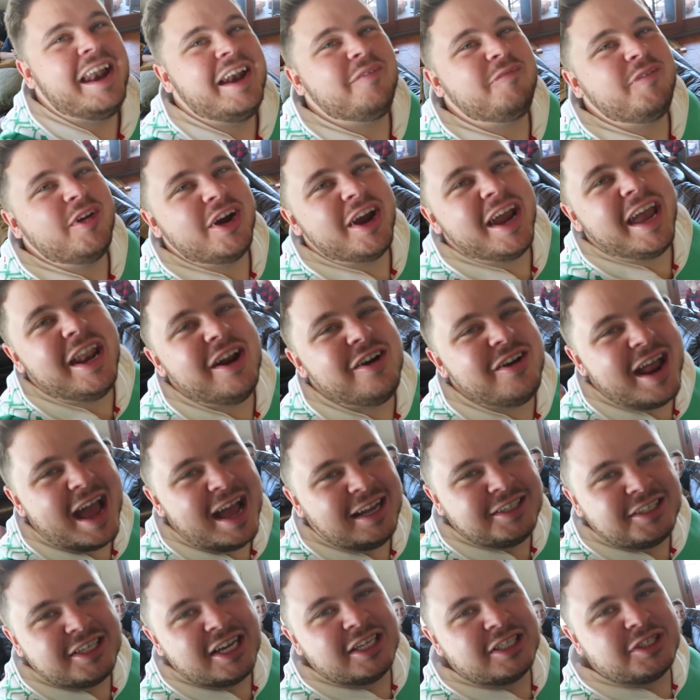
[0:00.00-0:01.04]
And if your
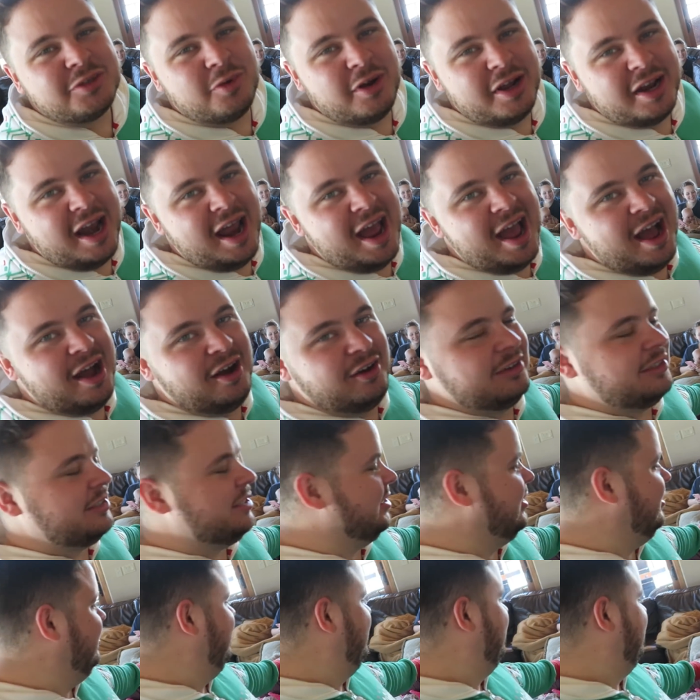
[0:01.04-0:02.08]
internet just went out,
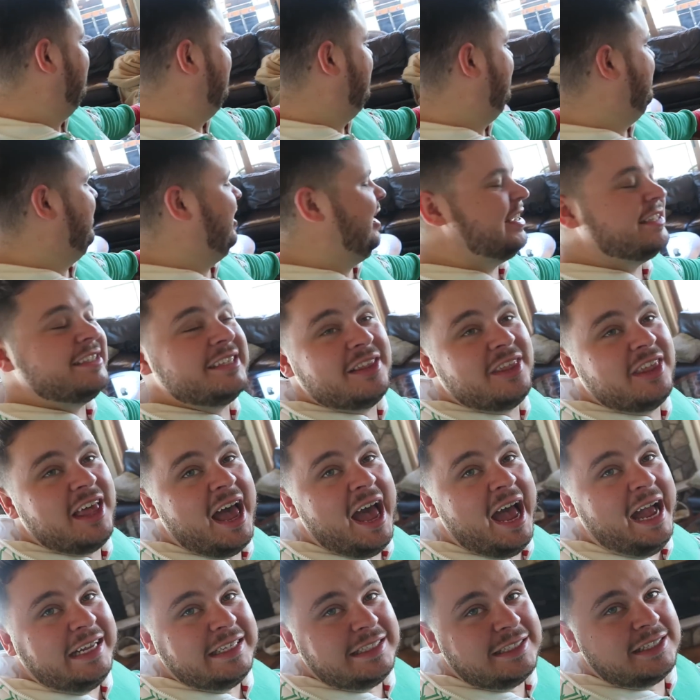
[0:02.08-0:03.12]
it's because of
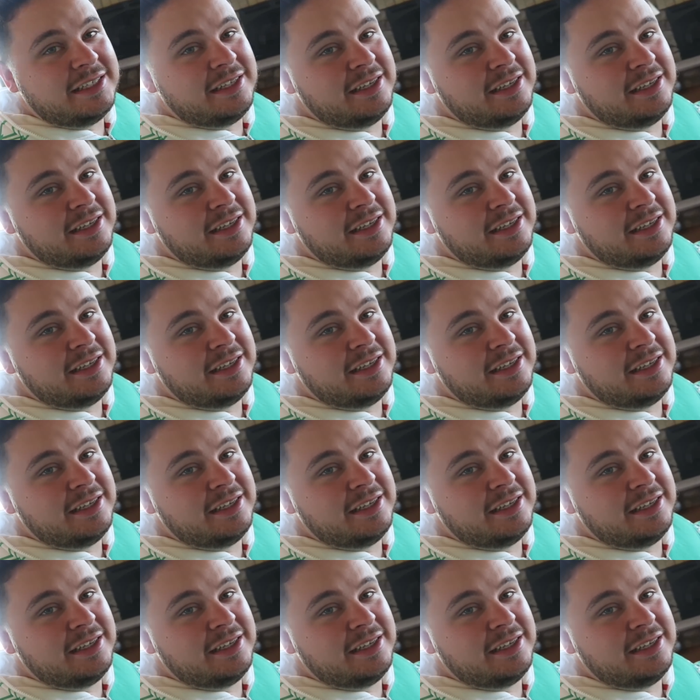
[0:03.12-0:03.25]
that.